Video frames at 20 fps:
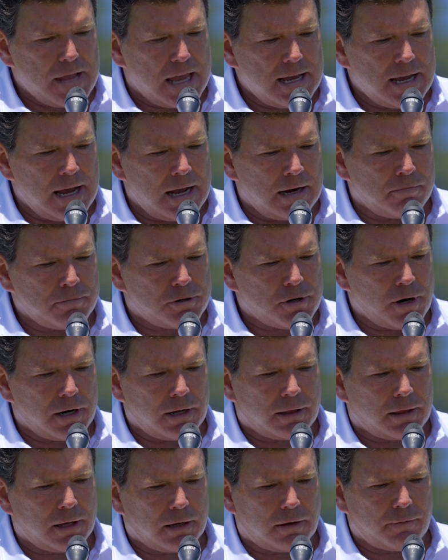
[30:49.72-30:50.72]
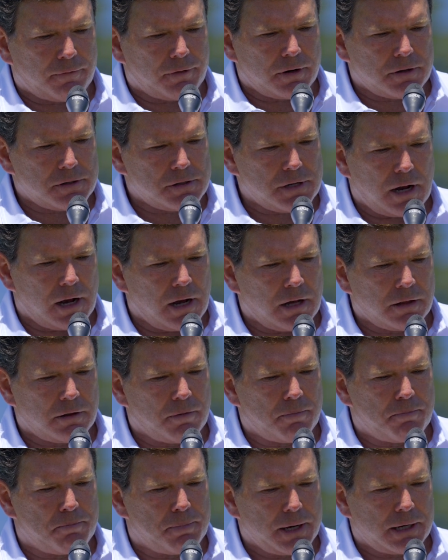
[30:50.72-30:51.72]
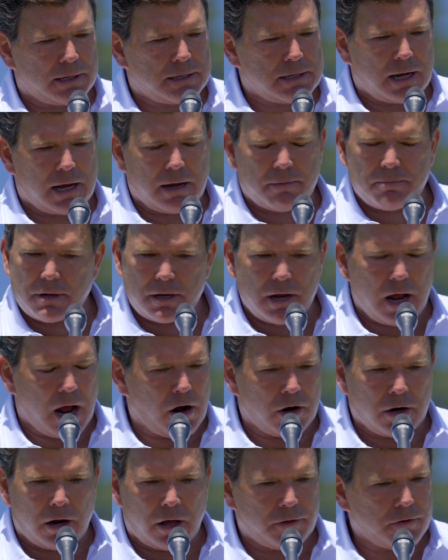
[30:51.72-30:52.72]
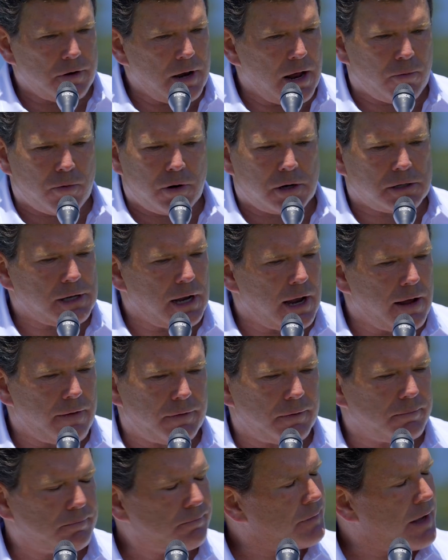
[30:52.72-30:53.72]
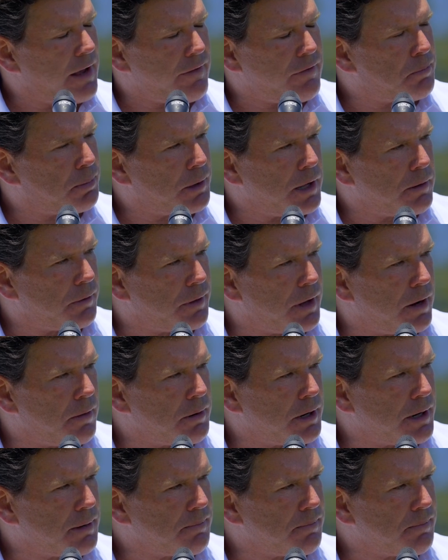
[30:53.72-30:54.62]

And I'm trying to think if there's other big time on other networks. I haven't played with anybody.